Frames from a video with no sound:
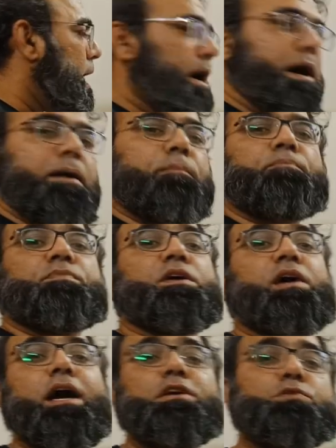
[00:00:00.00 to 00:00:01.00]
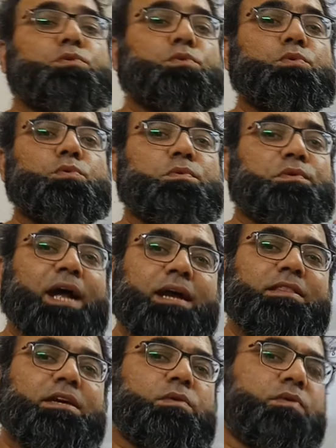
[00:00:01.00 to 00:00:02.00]
Um, the guys who
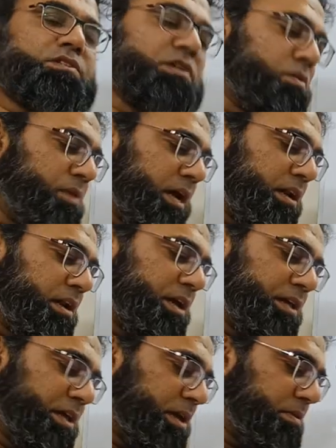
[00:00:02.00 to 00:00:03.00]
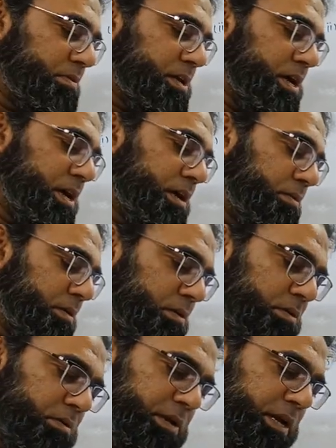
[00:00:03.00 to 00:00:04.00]
read the question correctly, they, they
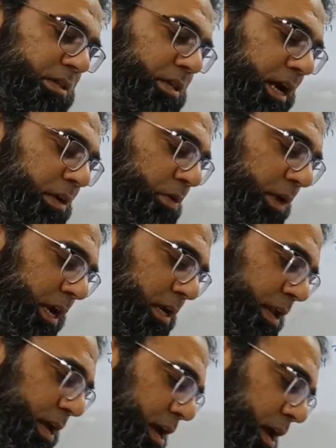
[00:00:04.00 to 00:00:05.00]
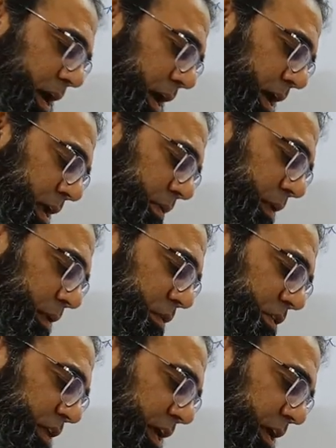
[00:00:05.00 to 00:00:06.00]
did that correctly. It, it
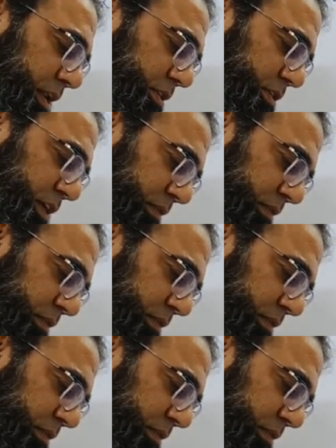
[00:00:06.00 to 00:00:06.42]
was saying it is